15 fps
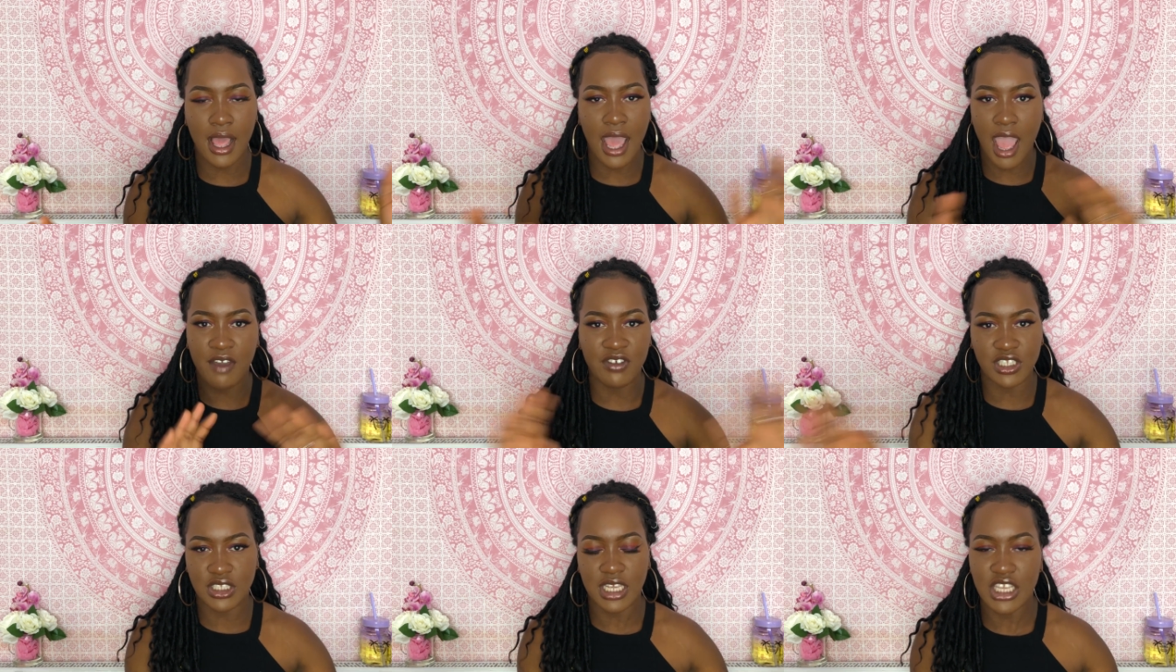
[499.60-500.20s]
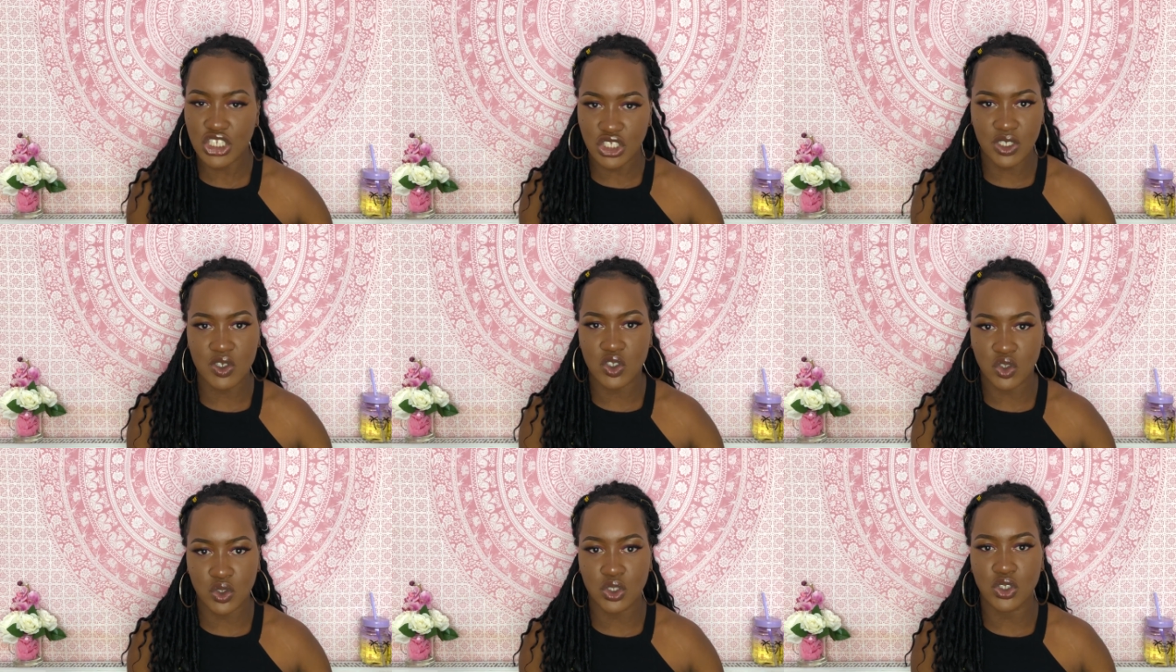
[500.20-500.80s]
every
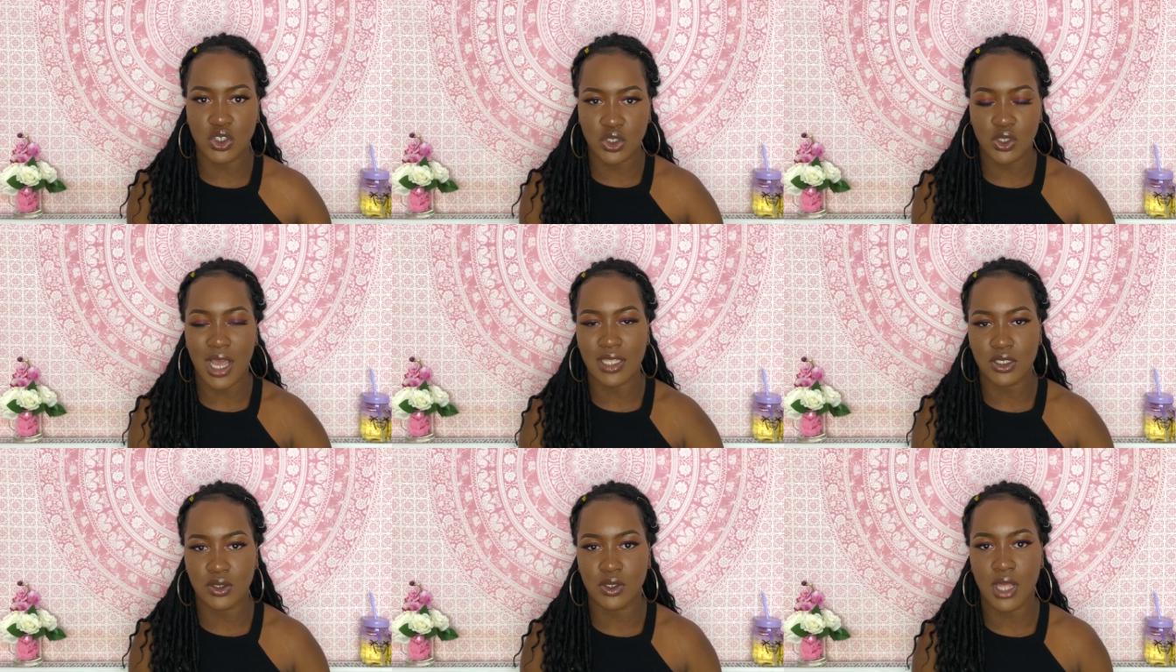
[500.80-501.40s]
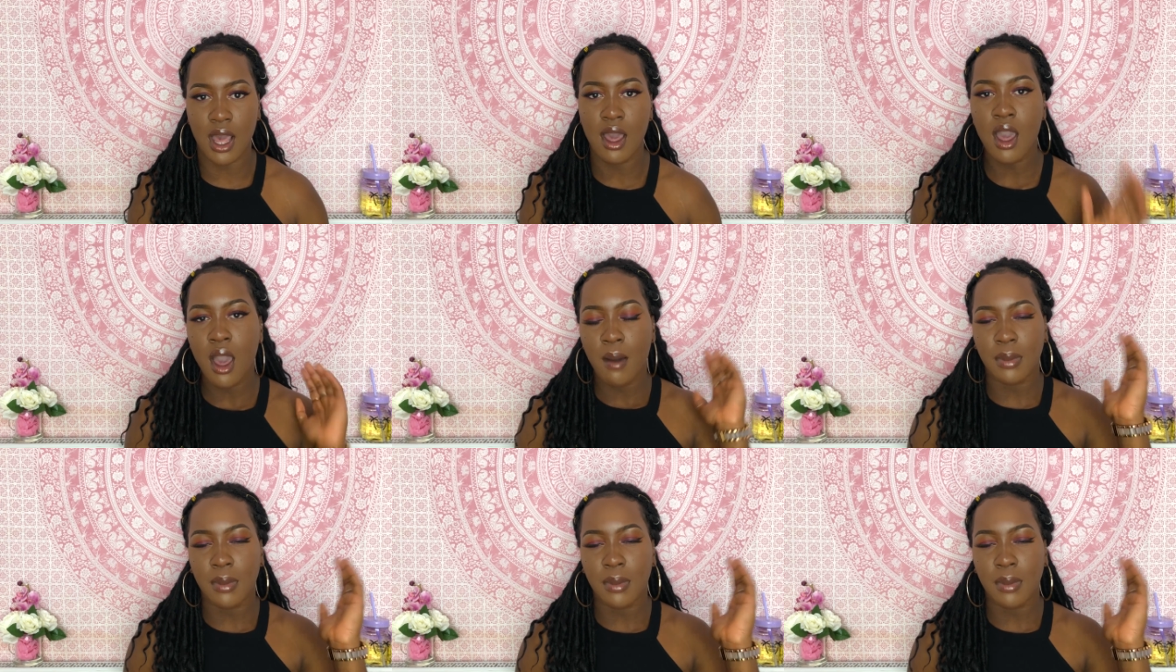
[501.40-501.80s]
engineering student should know how to do that.